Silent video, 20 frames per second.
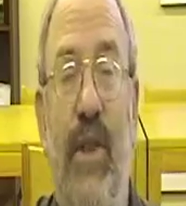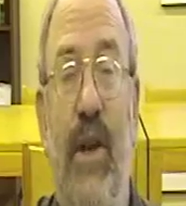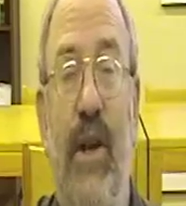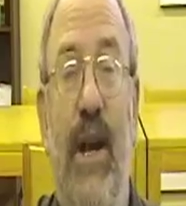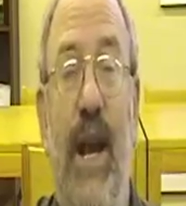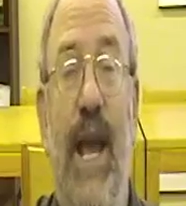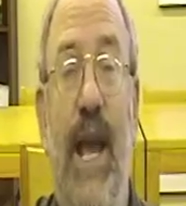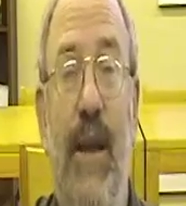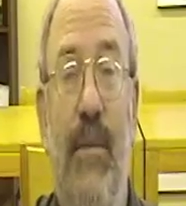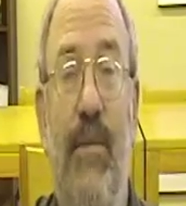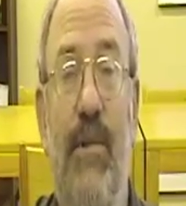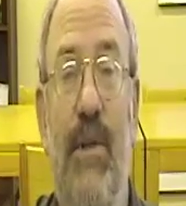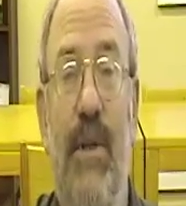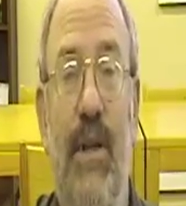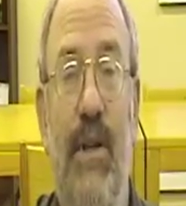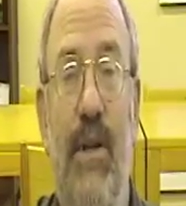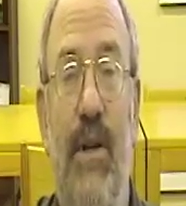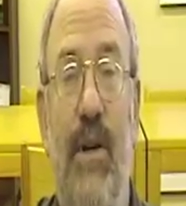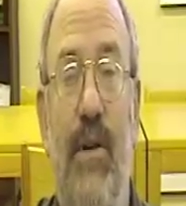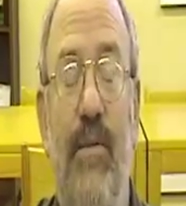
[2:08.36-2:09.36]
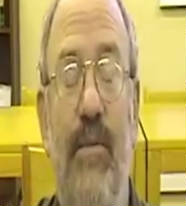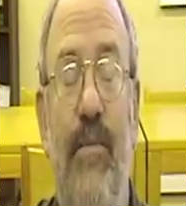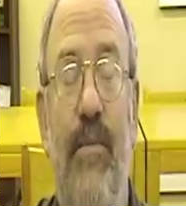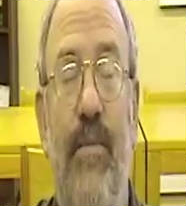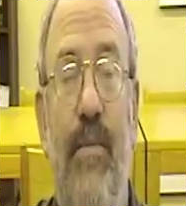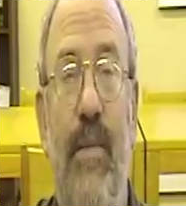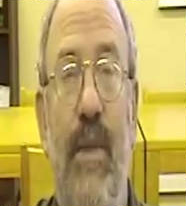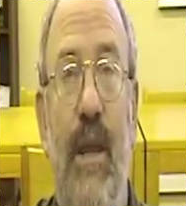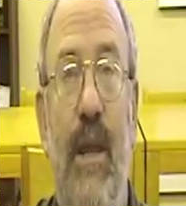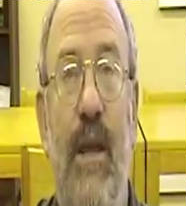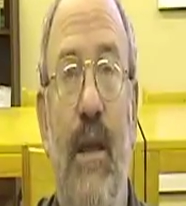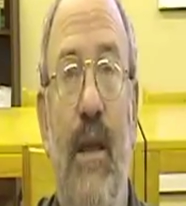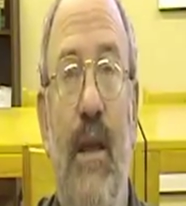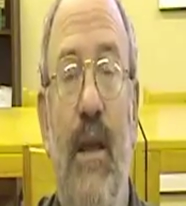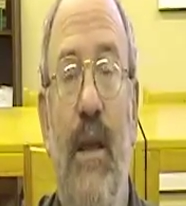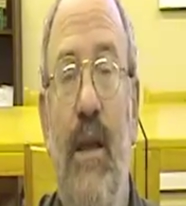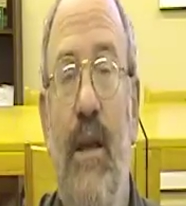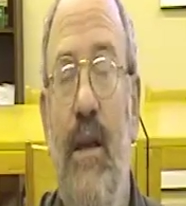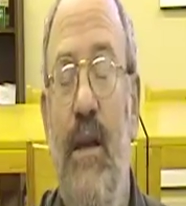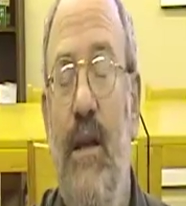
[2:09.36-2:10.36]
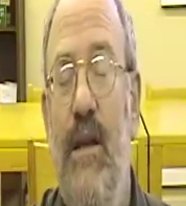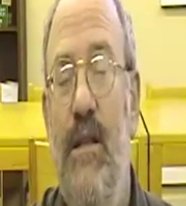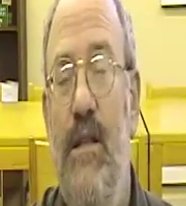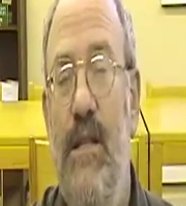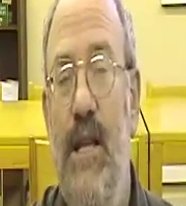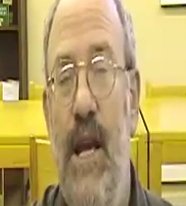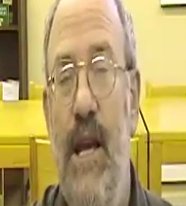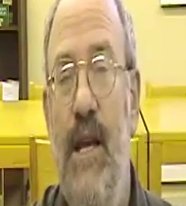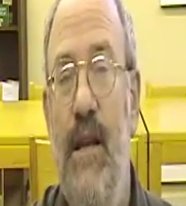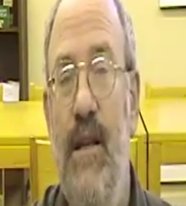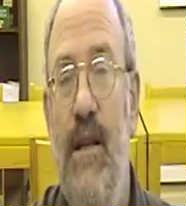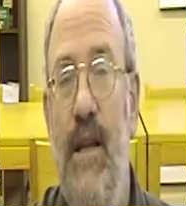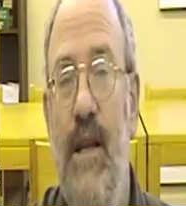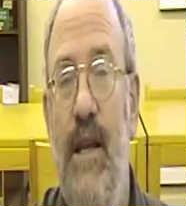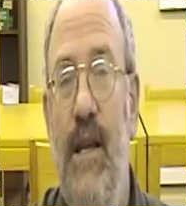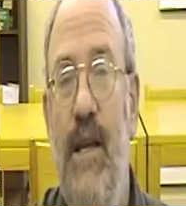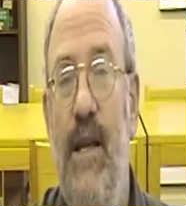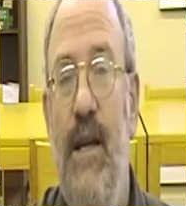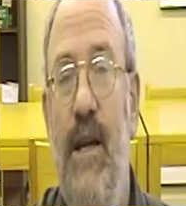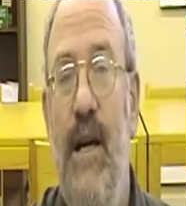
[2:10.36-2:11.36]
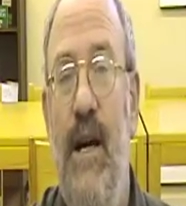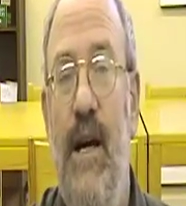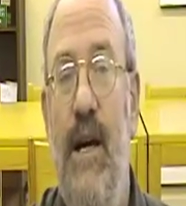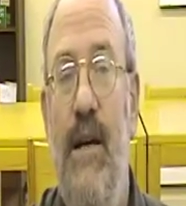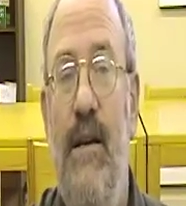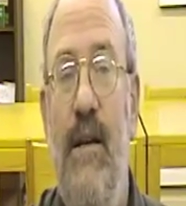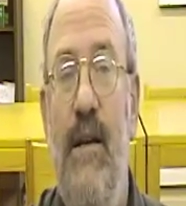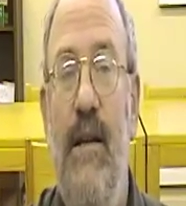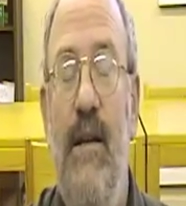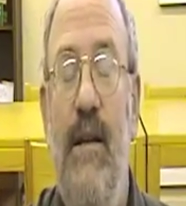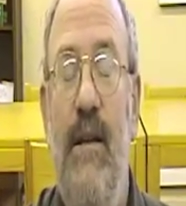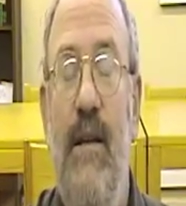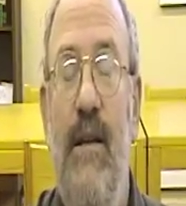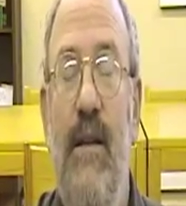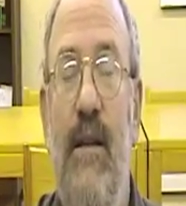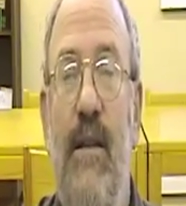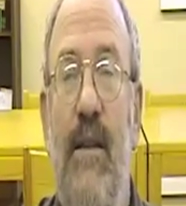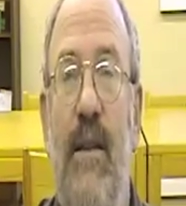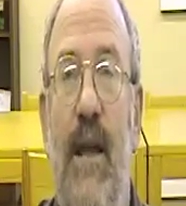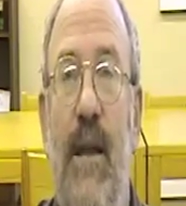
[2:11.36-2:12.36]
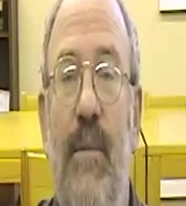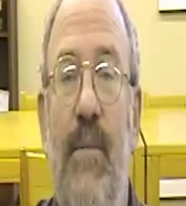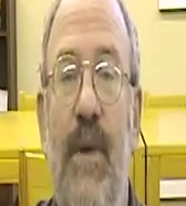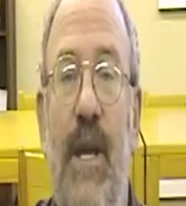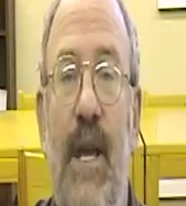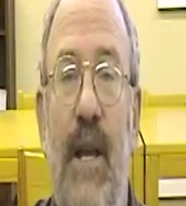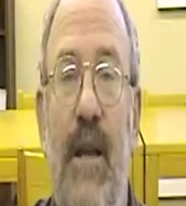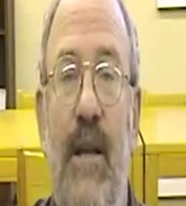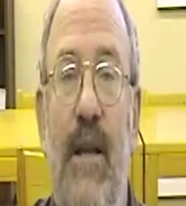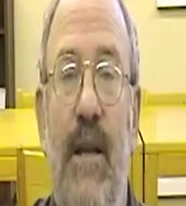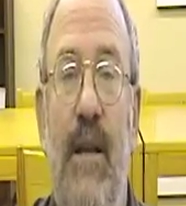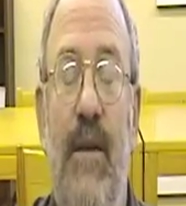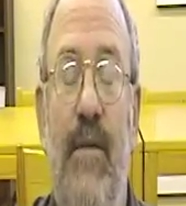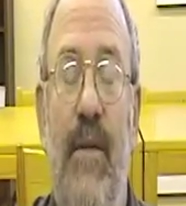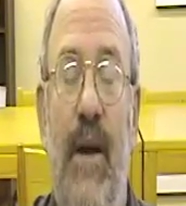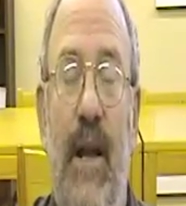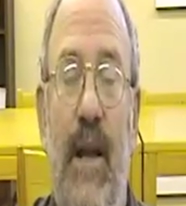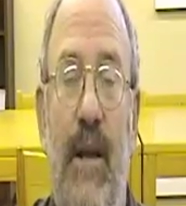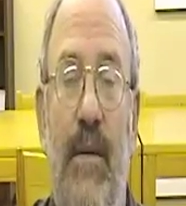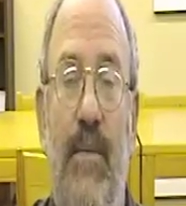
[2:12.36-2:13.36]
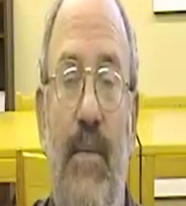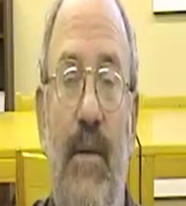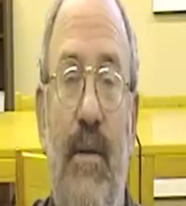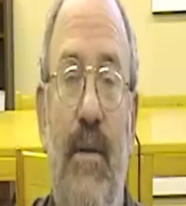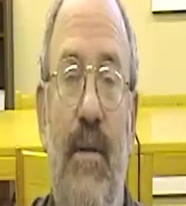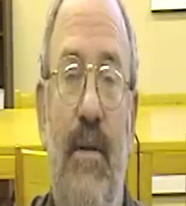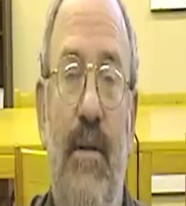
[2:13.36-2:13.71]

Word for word: they're able to do. Secondly, uh, they begin to develop